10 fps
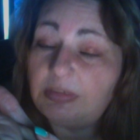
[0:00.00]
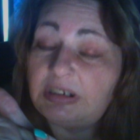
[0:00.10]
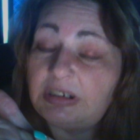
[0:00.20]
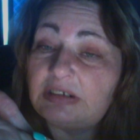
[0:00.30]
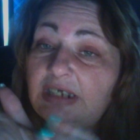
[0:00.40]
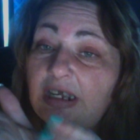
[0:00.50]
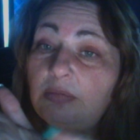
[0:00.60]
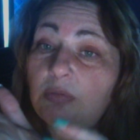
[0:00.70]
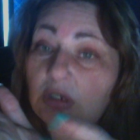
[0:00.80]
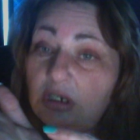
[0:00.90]
because
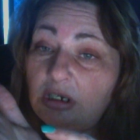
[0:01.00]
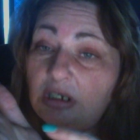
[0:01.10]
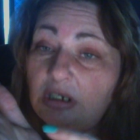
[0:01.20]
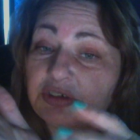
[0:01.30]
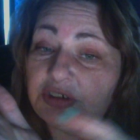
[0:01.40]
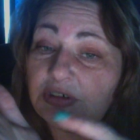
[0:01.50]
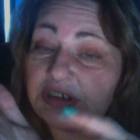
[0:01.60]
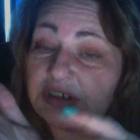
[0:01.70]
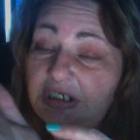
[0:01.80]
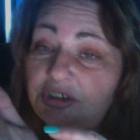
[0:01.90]
that will cause
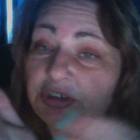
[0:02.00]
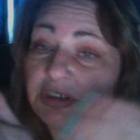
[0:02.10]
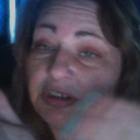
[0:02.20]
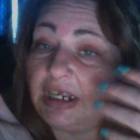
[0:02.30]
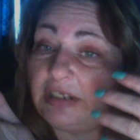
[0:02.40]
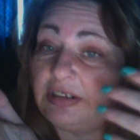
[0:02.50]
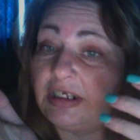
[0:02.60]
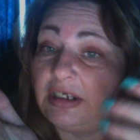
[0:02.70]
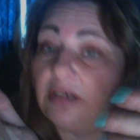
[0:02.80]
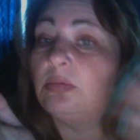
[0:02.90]
irritation and
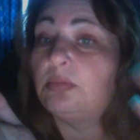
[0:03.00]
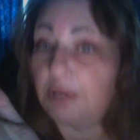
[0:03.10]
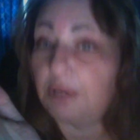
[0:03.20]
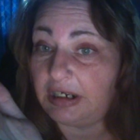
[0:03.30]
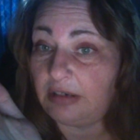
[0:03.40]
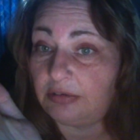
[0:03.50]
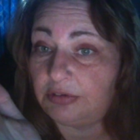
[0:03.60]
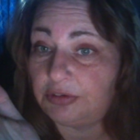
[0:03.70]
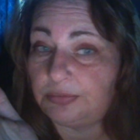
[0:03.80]
then breakouts.